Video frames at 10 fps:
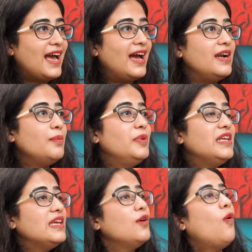and
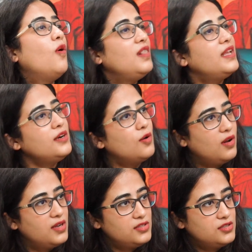bringing all that
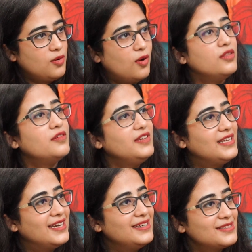knowledge on the
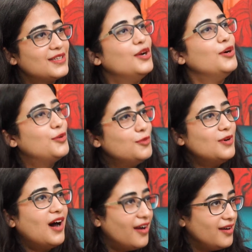weekends to
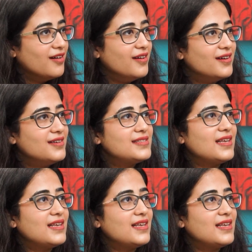our learners.